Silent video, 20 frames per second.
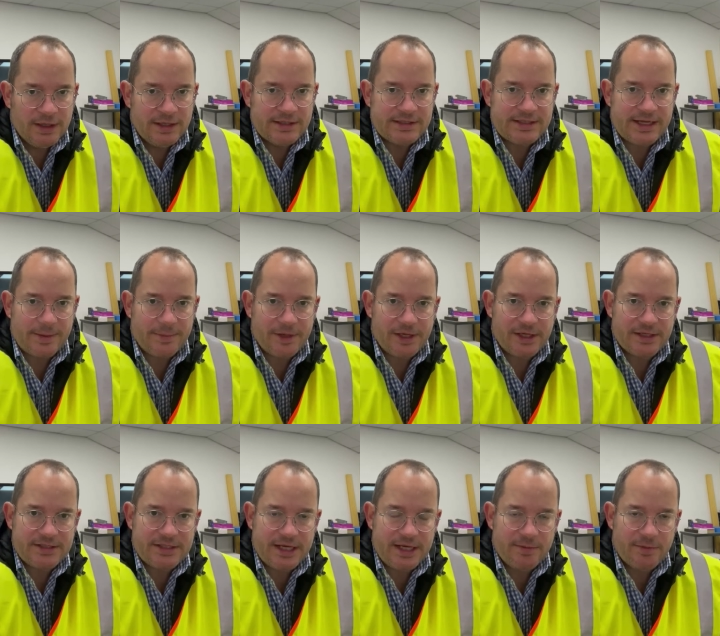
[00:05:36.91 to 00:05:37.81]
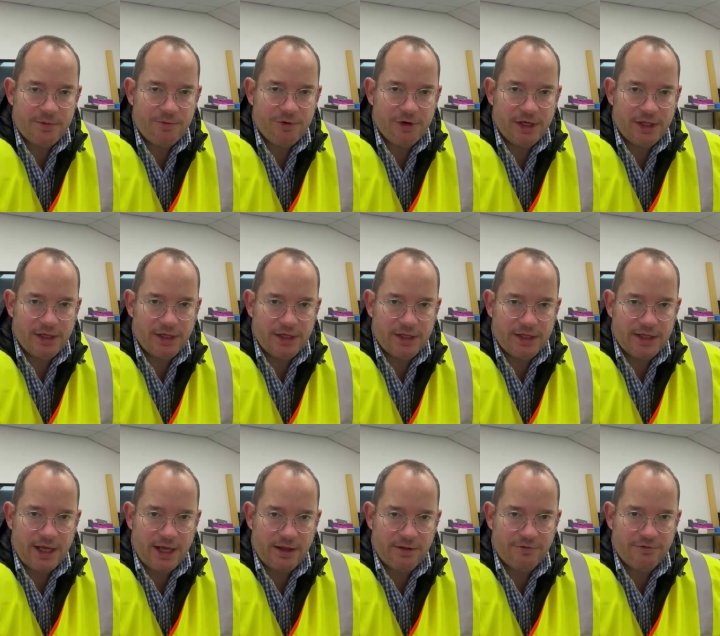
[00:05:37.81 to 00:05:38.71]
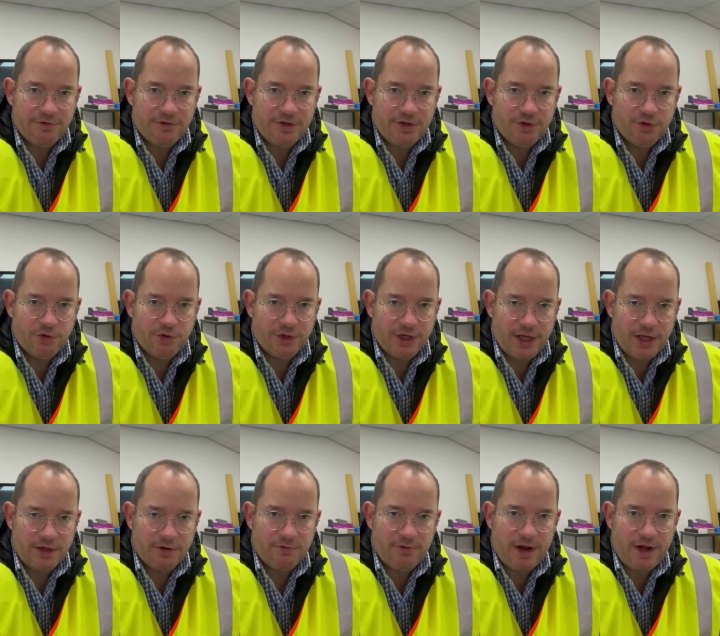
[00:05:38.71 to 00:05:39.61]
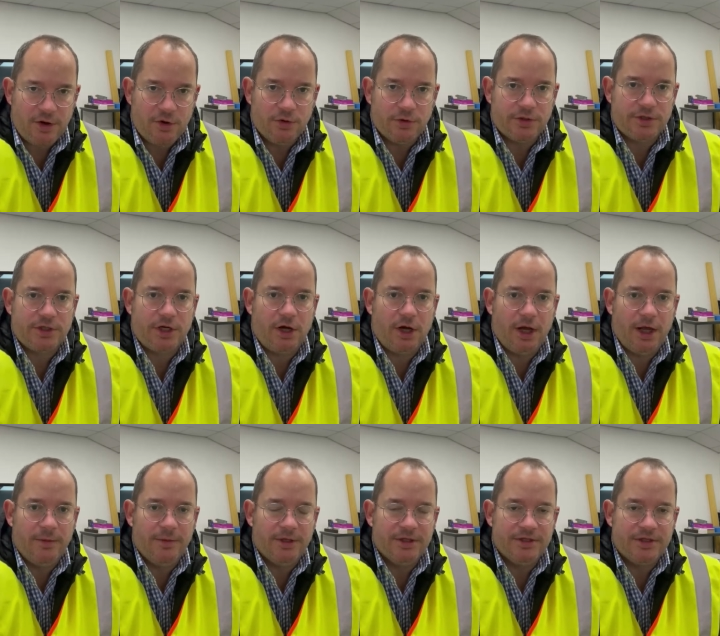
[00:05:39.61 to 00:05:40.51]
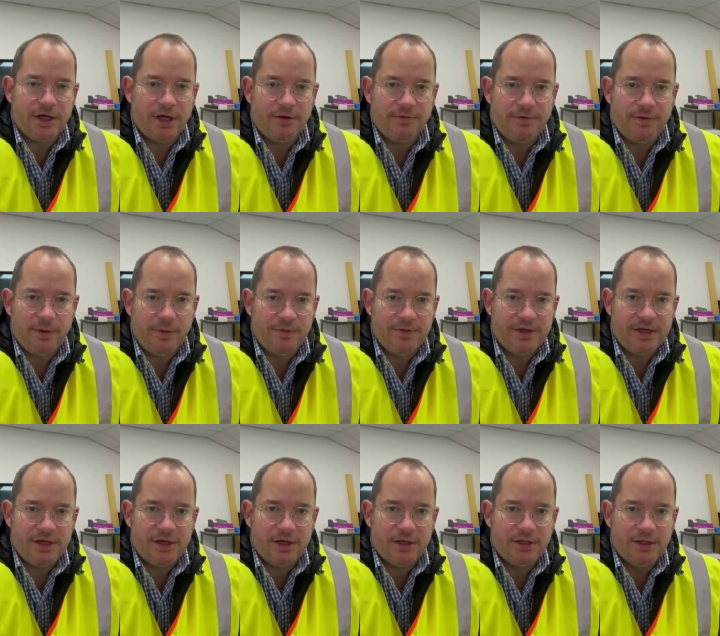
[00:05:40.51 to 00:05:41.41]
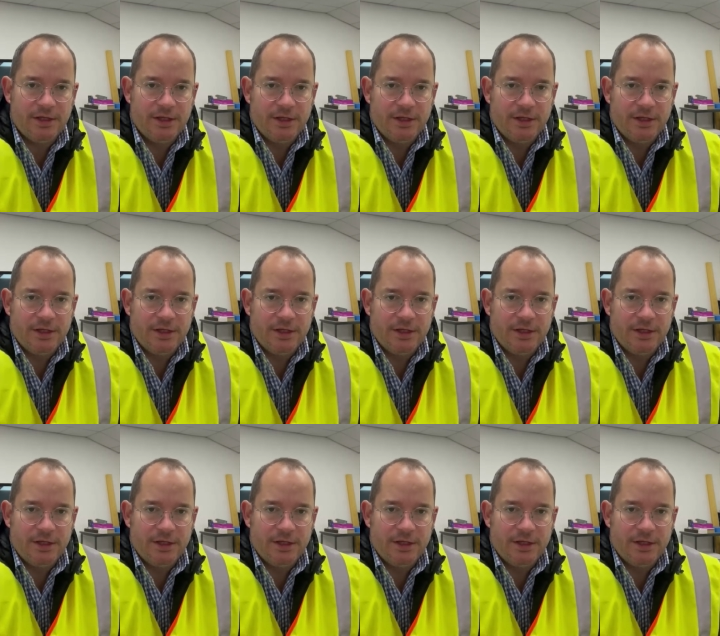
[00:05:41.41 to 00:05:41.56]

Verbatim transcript: Sam and her team are brilliantly getting through the audit in a record time, and hopefully we'll be in a